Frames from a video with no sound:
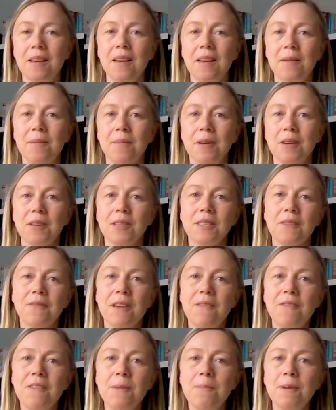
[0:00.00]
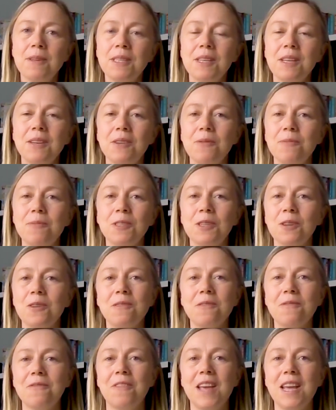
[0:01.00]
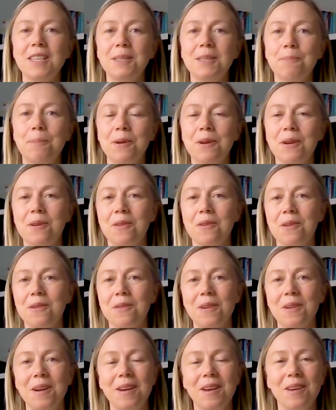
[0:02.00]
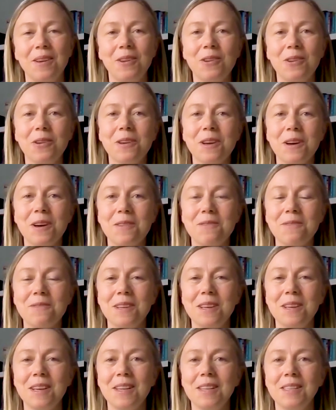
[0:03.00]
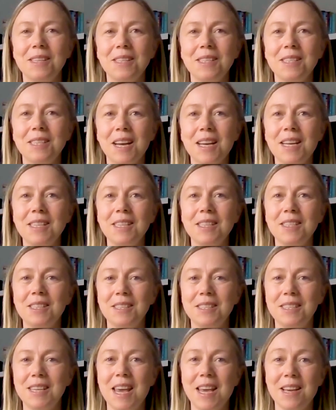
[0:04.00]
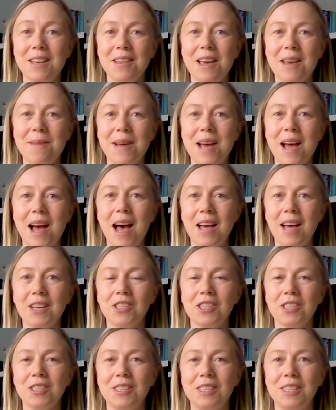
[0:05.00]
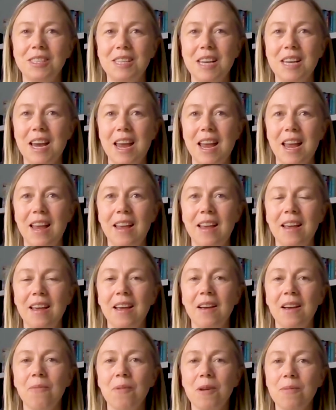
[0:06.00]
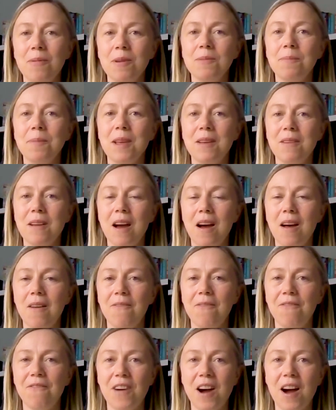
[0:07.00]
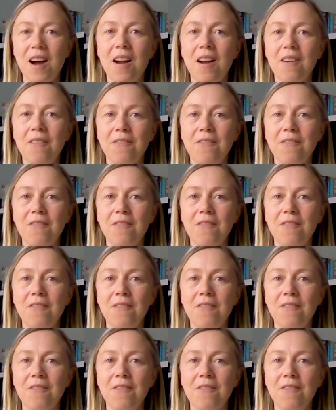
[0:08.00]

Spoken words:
Because if everybody who was on Facebook or Google decided to take climate action today, we would be far